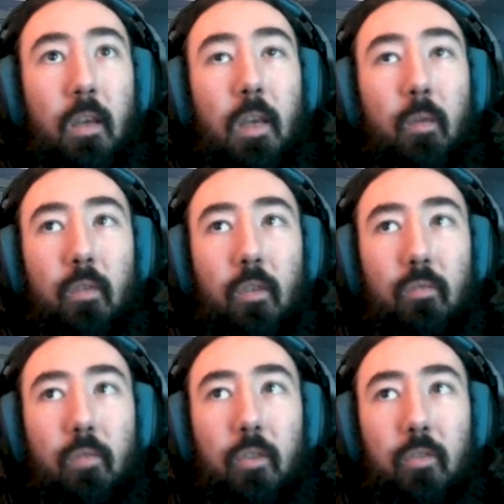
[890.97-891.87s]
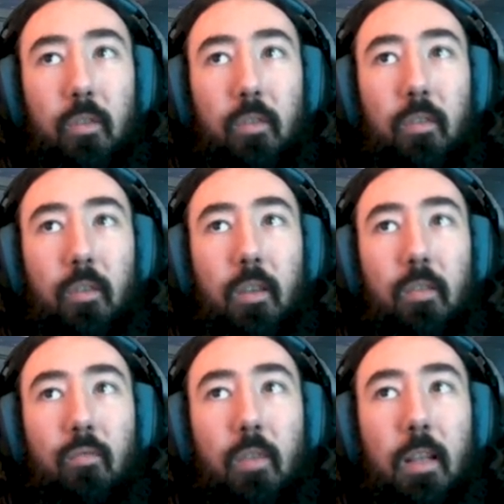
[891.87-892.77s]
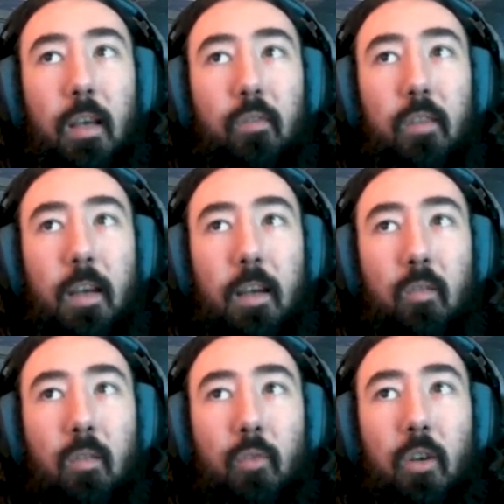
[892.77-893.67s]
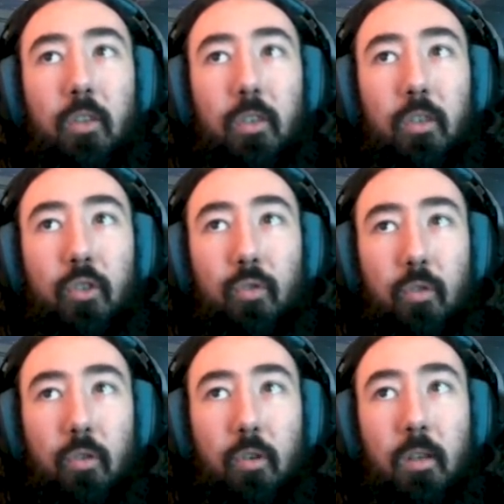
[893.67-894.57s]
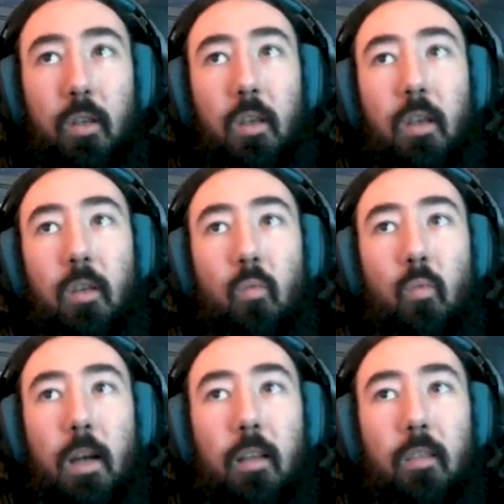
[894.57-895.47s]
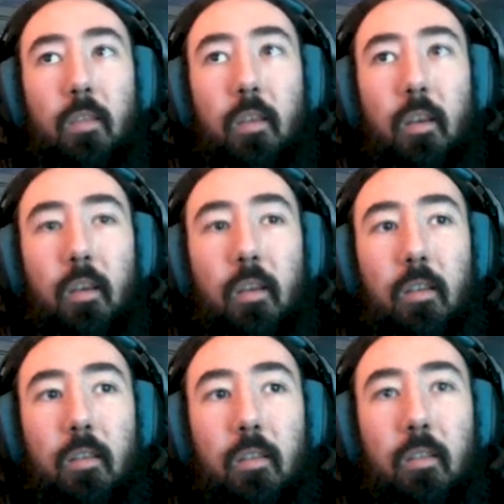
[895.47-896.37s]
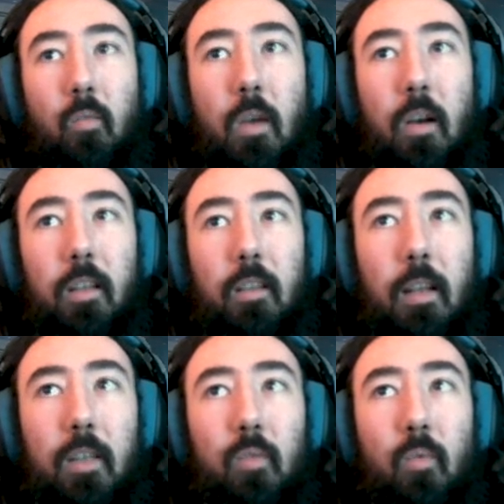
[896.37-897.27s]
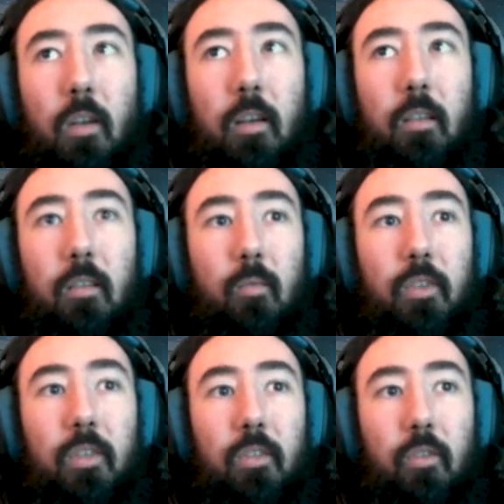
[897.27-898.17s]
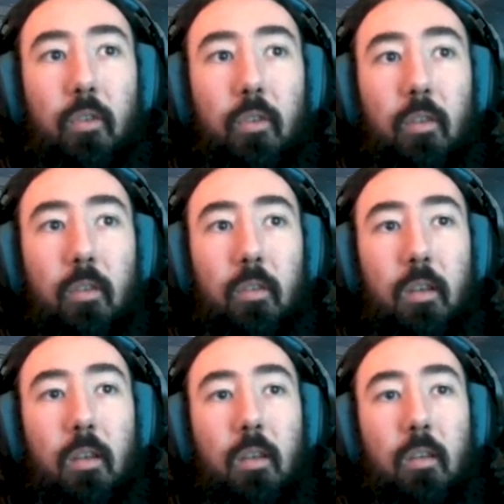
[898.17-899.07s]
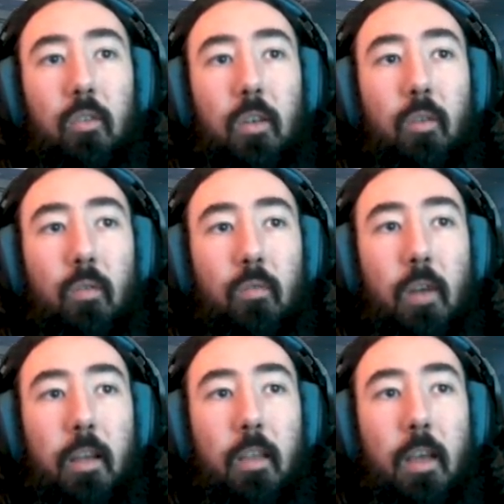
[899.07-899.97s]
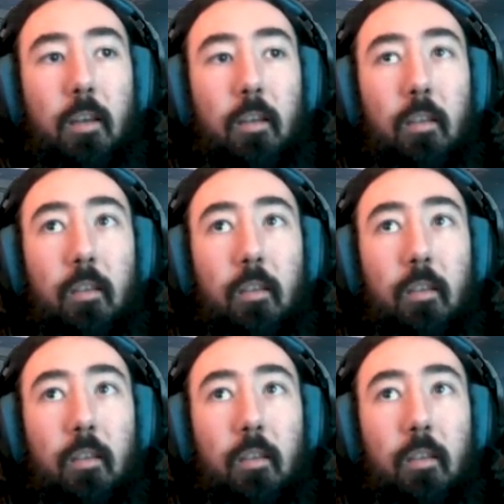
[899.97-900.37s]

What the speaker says: We've got 333 left now. I'm not actually sure where the where I did the last one at, which isn't good. I'll try and do it right at the end.